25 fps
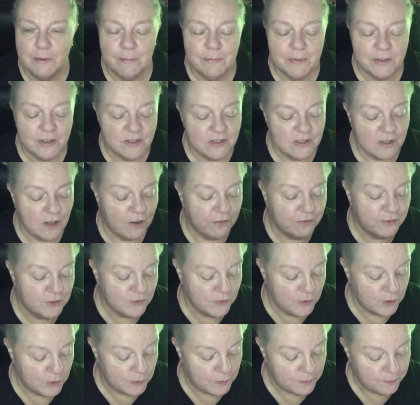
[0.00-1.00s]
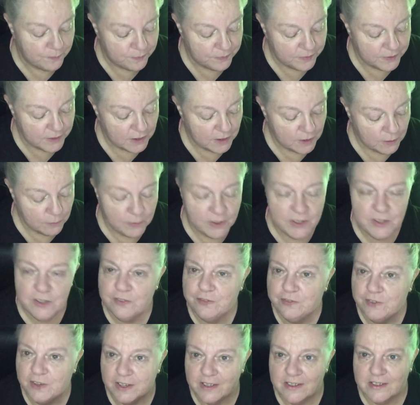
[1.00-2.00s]
because after all, when you
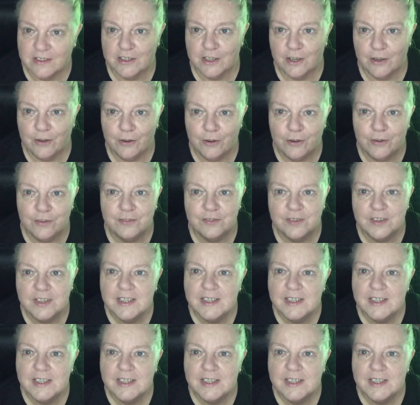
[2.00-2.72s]
first start off,